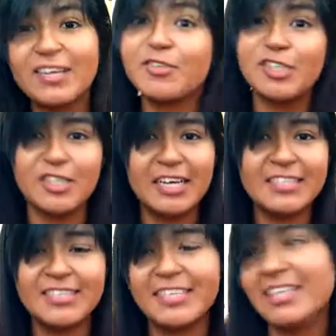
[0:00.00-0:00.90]
and I will show you
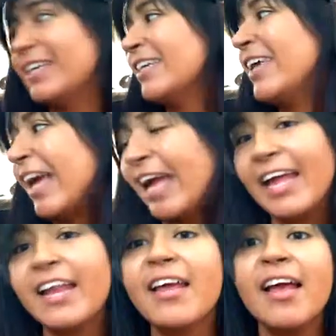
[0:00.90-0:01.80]
guys Darlene
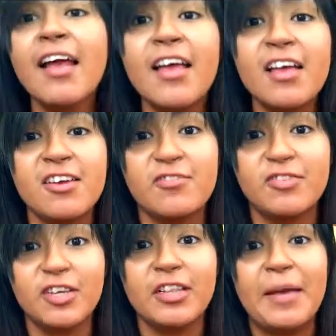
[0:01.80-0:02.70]
again
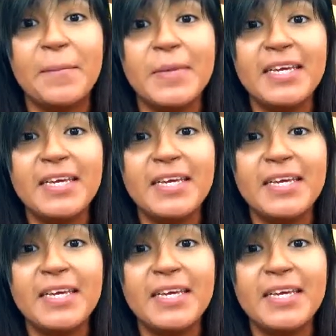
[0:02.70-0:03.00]
if she'll let